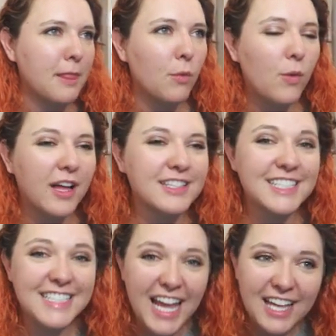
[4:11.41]
Well,
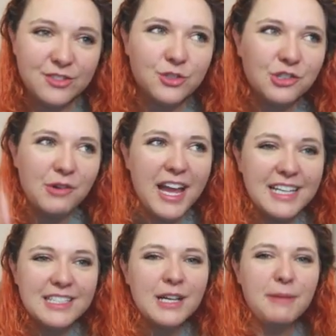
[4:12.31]
today is
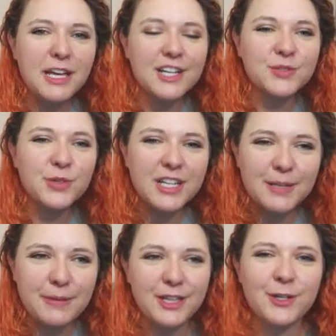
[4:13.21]
great because we're going to
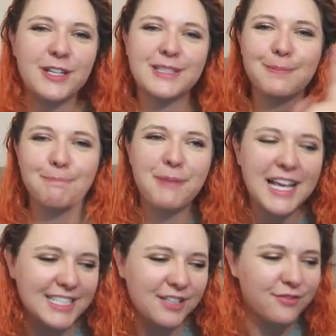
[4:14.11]
be learning some
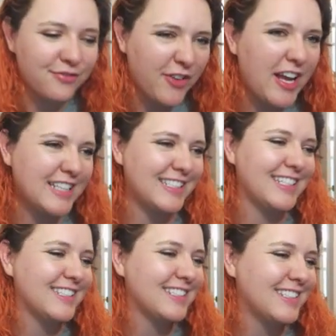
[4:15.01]
basic
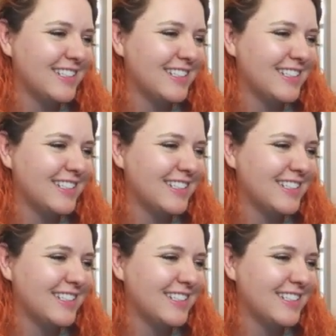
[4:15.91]
phrases.